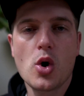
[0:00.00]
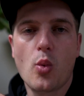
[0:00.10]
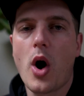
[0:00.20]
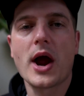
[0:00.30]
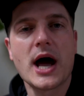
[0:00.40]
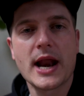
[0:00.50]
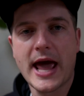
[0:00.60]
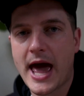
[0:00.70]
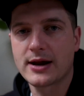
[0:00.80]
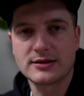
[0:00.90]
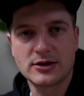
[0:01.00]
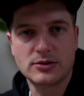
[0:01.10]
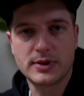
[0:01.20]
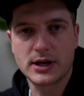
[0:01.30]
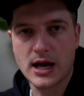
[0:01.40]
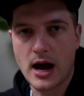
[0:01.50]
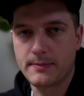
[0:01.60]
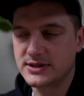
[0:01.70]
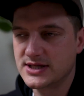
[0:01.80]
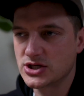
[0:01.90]
Why not add a little bit of
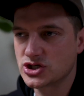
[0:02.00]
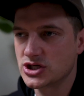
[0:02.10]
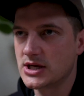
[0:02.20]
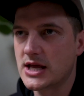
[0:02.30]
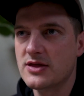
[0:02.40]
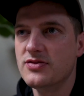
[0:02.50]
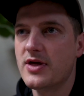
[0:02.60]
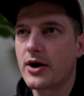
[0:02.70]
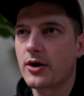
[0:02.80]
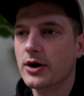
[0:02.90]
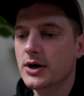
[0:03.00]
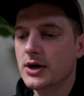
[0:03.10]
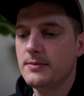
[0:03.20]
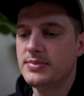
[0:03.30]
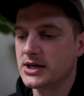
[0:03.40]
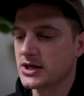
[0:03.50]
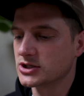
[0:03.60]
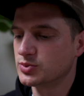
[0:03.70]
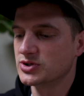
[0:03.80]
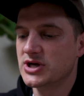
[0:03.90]
competition in there?
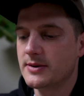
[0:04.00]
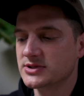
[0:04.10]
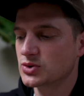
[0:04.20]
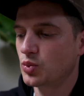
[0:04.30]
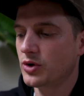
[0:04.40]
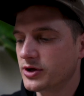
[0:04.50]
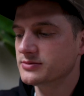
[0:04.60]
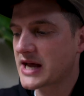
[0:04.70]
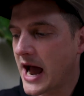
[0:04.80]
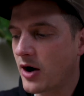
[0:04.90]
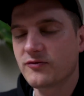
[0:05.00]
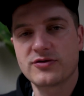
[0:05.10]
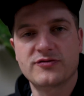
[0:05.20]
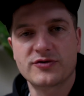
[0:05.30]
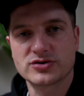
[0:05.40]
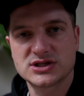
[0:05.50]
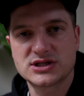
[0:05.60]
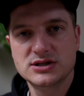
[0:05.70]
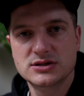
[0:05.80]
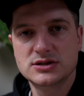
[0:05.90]
Because with Jameson Williams out for the
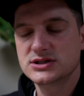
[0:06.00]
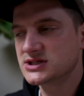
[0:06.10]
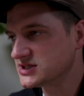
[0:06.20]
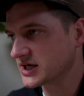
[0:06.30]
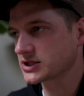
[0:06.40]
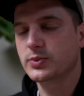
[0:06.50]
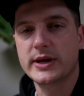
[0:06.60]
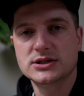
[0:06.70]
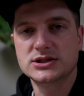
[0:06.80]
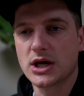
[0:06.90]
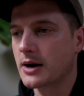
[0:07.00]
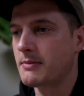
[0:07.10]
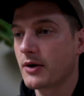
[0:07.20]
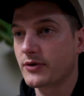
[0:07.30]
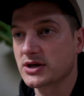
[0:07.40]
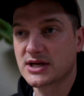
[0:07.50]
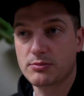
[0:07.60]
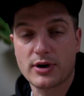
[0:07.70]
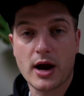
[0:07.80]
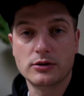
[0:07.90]
first 6 weeks, you got Amon-Ra
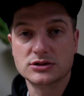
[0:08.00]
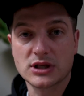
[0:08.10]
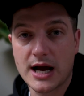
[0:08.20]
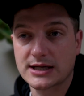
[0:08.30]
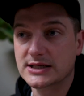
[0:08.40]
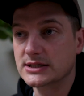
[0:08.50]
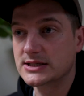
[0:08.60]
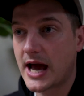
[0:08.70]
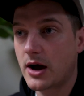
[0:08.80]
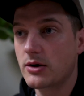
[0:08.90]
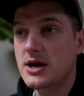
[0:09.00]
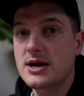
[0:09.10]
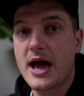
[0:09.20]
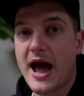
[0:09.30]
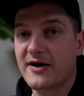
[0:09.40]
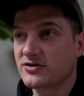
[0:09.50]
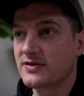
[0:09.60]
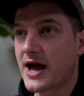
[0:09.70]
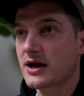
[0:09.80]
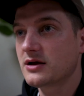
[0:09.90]
St. Brown who's locked it down. After
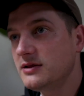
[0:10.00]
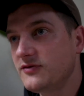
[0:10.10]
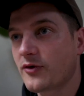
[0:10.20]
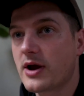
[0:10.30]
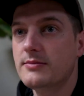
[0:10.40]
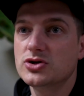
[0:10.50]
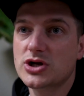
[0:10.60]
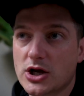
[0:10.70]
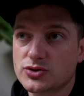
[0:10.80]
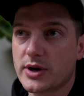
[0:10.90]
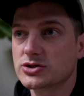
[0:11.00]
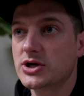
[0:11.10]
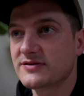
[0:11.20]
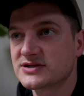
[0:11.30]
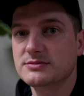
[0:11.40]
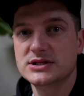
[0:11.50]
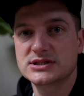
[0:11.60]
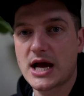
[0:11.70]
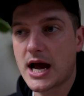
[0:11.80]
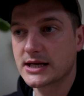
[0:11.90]
that, Khalif Raymond, Josh Reynolds, you have some of
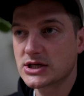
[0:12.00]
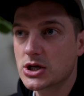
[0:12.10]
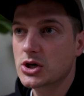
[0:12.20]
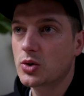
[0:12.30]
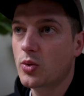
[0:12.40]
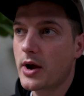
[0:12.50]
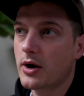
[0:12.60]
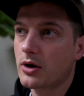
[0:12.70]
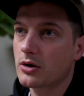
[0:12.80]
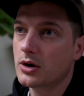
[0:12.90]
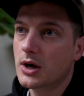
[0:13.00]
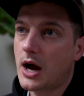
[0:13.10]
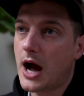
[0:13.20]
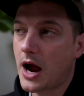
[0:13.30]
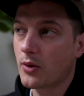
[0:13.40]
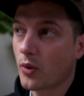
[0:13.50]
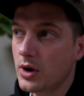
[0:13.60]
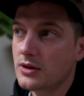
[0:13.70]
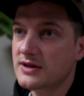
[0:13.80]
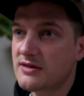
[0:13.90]
these guys where I
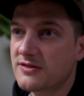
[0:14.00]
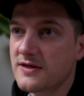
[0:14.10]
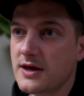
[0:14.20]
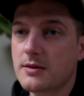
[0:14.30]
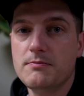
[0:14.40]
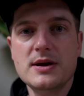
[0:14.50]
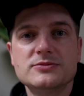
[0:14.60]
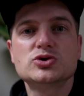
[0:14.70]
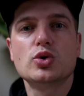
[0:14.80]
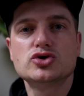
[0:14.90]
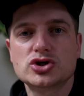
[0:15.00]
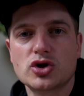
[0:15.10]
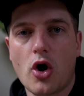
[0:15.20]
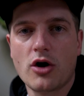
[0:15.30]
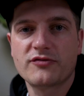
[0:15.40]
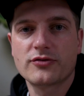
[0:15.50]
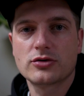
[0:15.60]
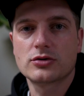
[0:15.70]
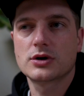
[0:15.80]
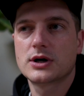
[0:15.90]
really think Mims will just
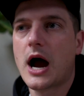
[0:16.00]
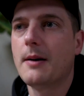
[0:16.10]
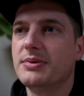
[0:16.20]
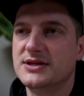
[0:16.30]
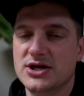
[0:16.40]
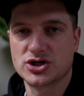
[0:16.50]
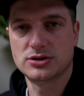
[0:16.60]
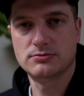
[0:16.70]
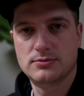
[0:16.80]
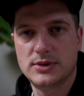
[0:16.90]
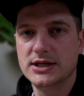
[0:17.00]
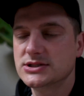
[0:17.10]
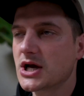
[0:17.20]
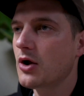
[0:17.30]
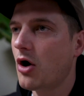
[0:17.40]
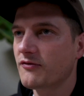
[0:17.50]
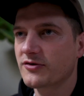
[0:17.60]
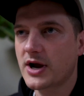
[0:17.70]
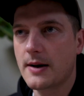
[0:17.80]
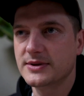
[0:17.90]
offer competition. He's going to
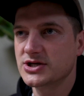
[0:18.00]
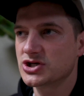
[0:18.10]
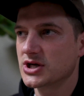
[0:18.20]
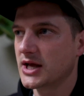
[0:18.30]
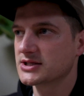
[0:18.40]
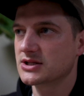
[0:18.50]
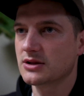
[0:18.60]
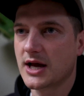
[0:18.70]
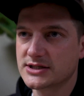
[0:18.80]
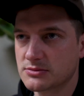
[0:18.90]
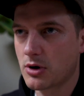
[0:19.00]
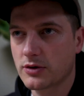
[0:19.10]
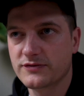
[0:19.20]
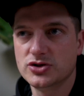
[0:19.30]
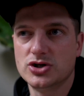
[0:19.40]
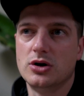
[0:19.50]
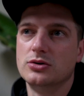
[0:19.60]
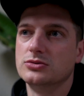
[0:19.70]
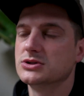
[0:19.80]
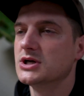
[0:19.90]
offer competition against the likes of Marvin
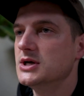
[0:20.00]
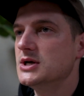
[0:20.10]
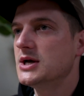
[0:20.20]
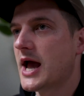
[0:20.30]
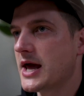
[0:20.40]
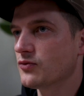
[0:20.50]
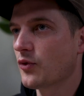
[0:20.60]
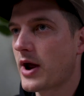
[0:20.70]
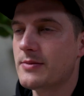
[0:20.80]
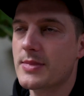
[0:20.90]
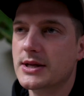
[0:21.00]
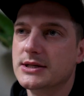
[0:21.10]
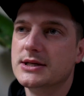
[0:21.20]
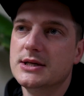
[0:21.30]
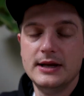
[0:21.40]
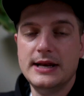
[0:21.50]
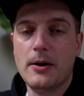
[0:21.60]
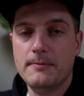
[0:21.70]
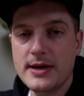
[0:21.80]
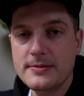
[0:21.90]
Jones and Raymond.
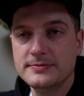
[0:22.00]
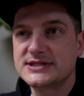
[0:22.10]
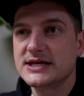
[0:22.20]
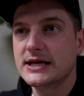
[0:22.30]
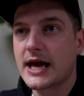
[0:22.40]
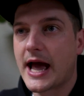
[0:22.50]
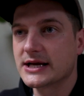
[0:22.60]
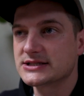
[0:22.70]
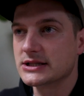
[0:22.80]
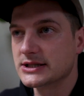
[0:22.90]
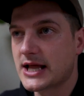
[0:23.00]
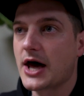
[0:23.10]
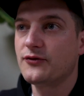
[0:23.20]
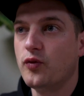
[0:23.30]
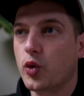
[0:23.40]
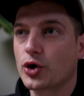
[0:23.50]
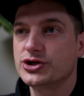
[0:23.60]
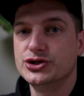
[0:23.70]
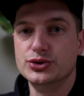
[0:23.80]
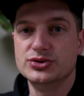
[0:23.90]
Now, Mims has a lot of work
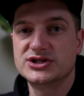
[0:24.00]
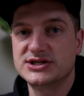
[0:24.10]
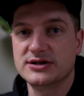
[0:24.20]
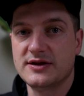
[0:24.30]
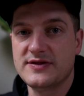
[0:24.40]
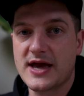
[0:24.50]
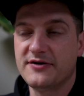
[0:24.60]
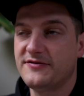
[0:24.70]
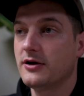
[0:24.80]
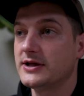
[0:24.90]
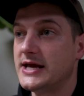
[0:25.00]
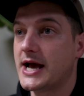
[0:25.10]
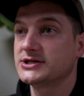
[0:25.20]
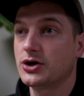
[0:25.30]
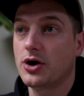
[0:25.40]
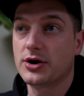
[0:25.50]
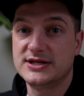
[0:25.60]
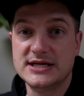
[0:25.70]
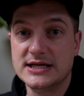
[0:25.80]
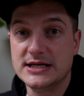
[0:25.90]
to do still in the NFL. He hasn't caught a
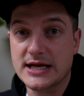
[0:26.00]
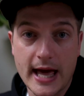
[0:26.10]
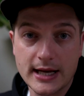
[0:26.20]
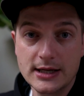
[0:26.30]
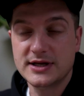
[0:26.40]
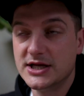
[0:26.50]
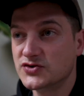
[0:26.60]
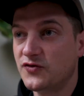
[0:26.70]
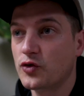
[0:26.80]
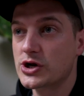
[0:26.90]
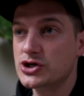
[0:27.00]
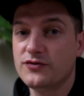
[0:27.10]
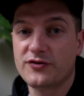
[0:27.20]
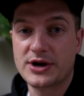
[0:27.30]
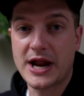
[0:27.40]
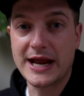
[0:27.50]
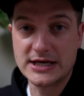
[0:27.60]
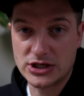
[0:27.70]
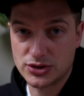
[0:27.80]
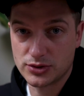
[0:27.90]
TD yet. He's 42 for
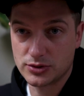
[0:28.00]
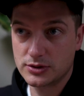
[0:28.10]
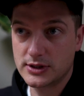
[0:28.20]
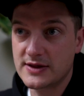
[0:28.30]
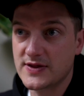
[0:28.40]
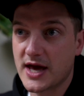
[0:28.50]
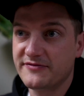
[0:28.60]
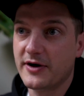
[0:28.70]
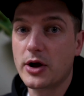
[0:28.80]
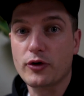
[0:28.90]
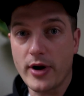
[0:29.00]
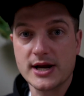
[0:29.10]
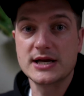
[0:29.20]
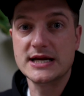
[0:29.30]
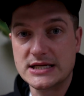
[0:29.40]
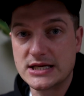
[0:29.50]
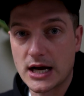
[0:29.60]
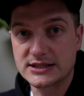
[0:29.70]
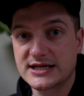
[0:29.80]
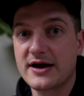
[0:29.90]
92 in the NFL. Now, granted, he
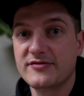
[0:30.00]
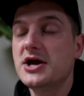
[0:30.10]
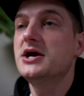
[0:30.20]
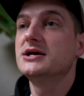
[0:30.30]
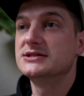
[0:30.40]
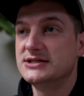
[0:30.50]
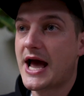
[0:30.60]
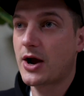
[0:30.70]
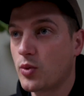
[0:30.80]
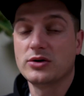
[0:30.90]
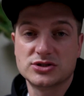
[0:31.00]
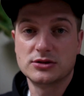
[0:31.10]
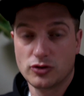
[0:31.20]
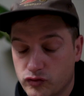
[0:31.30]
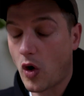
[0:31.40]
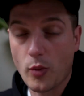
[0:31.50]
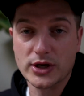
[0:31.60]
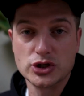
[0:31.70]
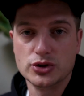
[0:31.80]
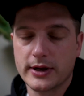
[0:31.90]
does have Zach Wilson
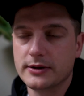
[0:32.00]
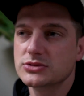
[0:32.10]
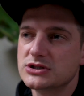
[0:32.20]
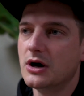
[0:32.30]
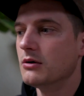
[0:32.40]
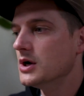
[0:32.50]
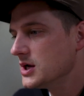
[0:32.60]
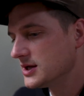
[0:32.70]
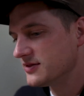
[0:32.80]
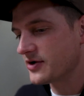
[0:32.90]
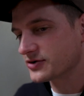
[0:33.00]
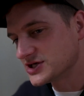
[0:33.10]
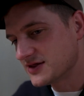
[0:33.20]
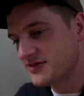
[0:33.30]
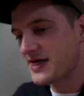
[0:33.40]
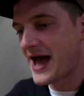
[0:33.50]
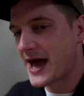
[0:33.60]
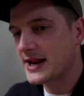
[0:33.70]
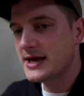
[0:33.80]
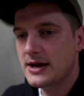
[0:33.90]
throwing to him, so there's
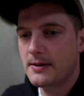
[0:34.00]
that.